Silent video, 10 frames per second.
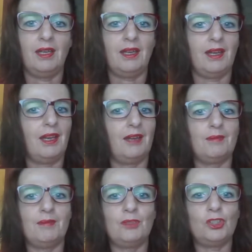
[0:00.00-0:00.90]

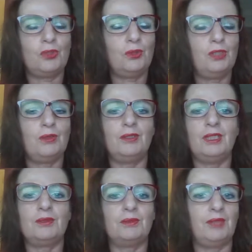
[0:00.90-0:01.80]
I'm sure you are a
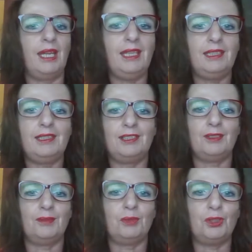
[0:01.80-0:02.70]
great,
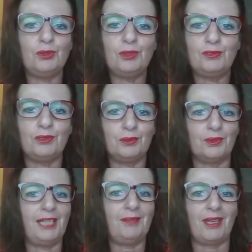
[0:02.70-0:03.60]
beautiful
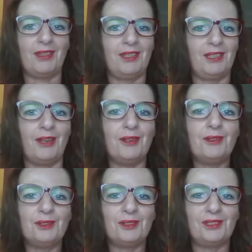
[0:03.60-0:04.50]
grandmother now
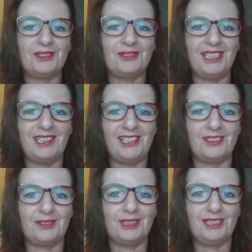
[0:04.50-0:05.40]
to your
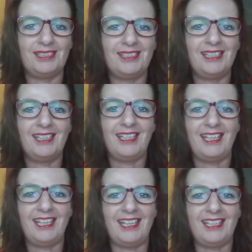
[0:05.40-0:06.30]
grandchildren.
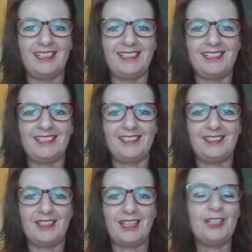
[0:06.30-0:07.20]
And
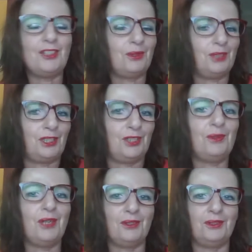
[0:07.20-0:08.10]
I know that
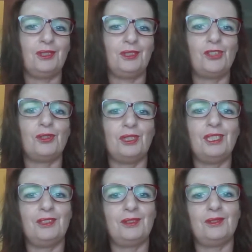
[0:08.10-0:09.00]
you are on your
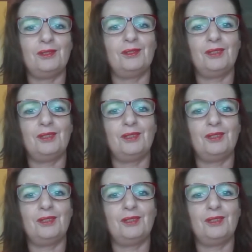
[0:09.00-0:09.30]
journey to